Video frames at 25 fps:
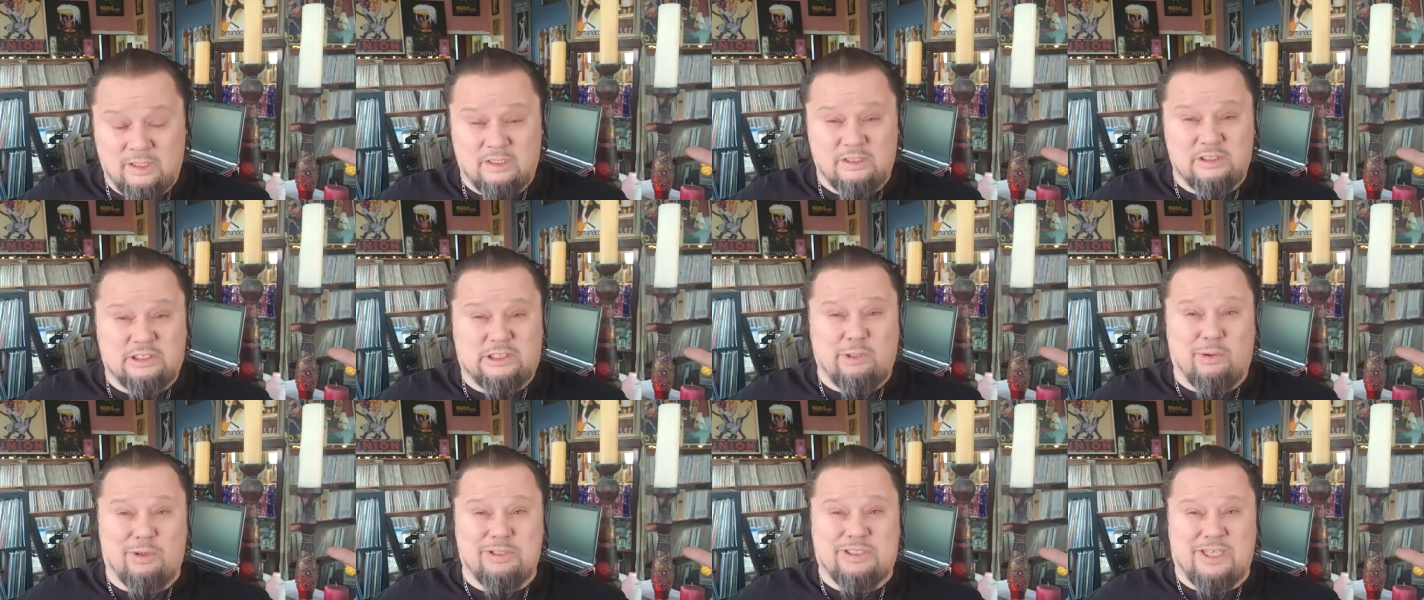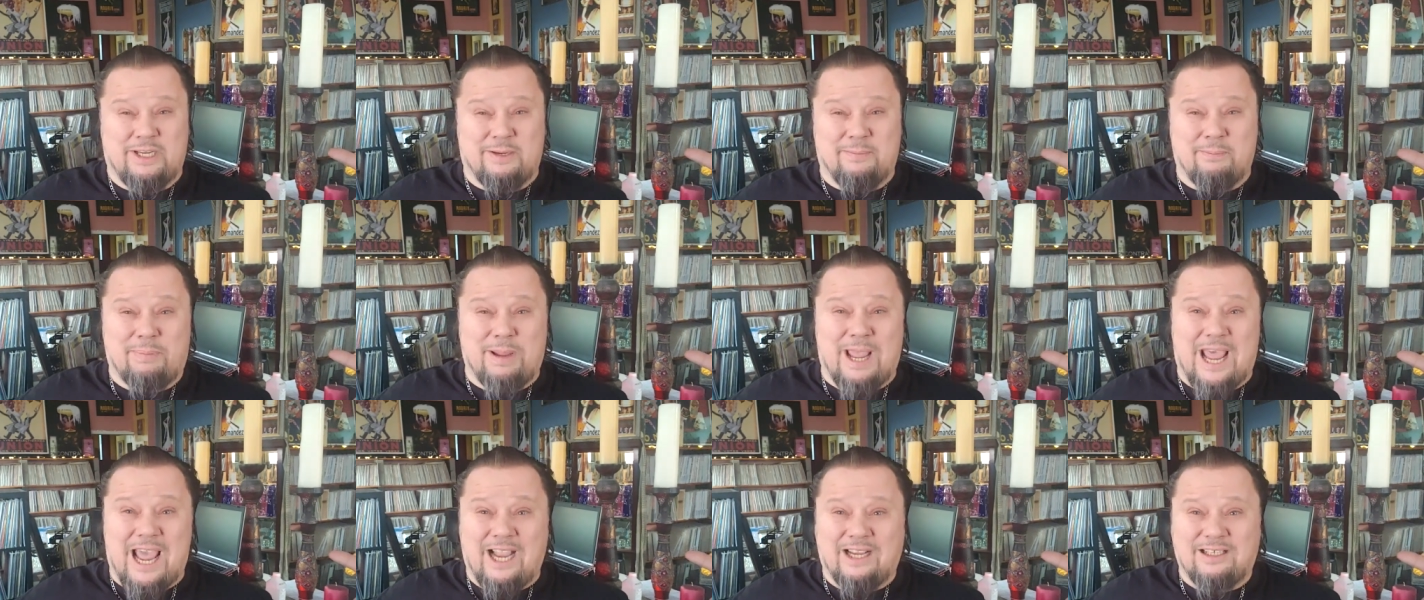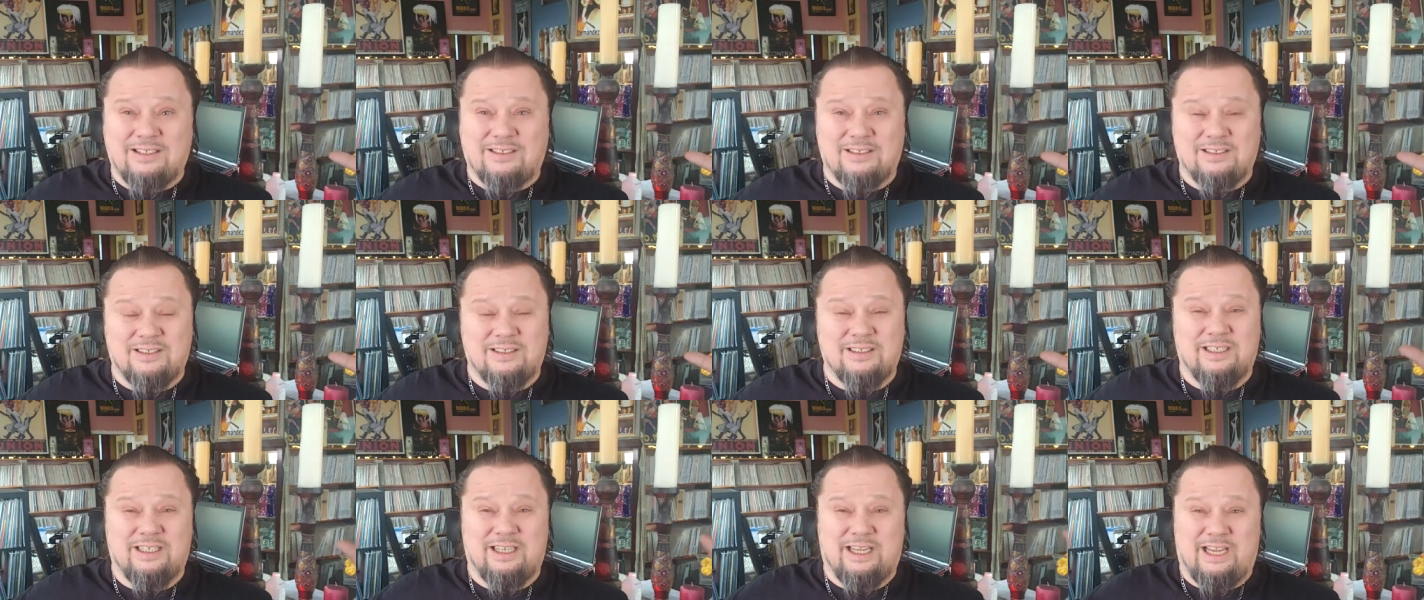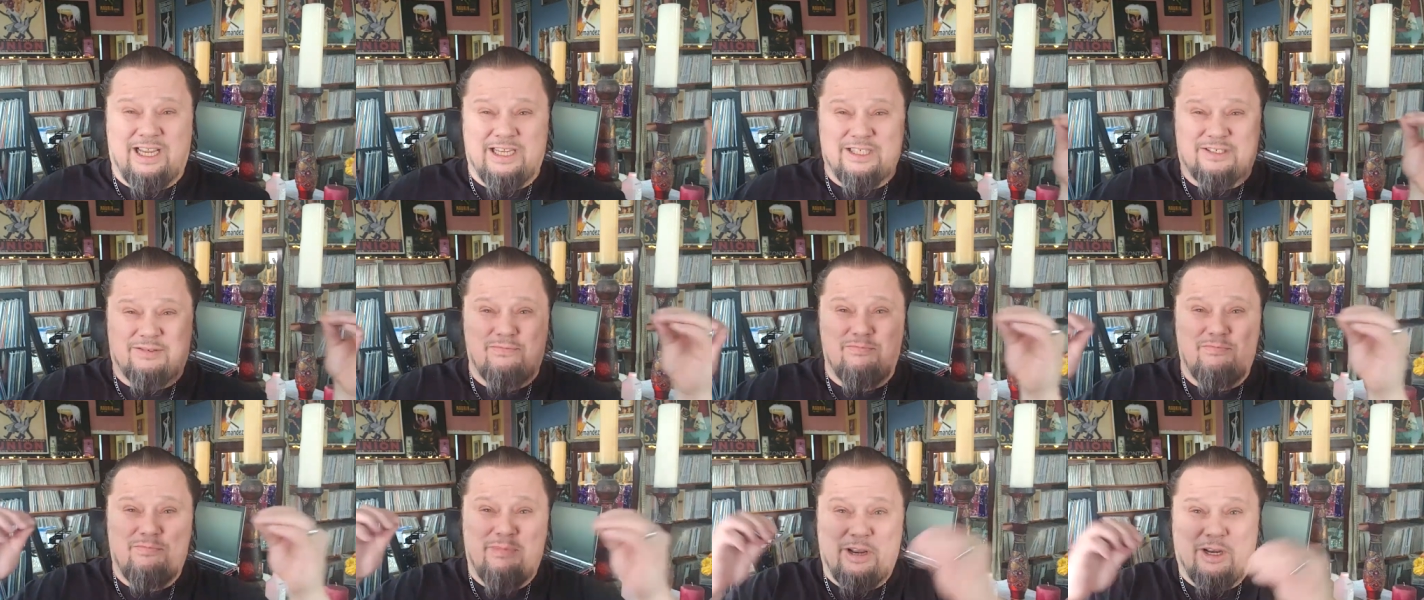So its impact is
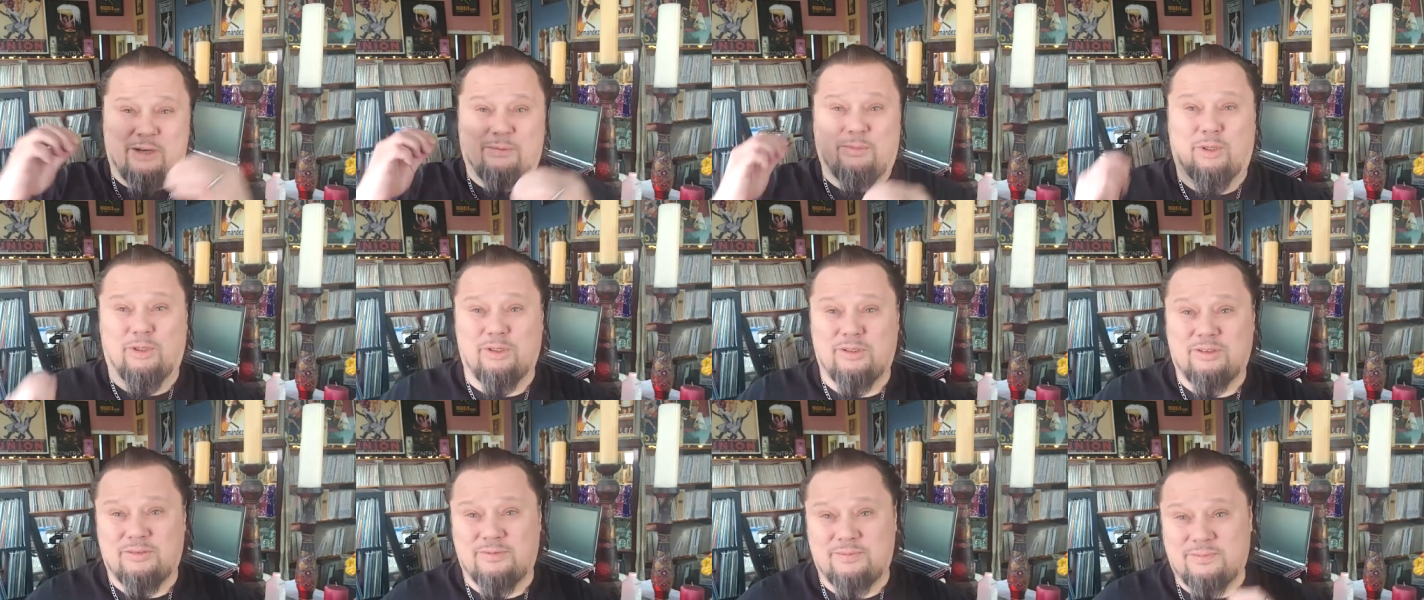minimal.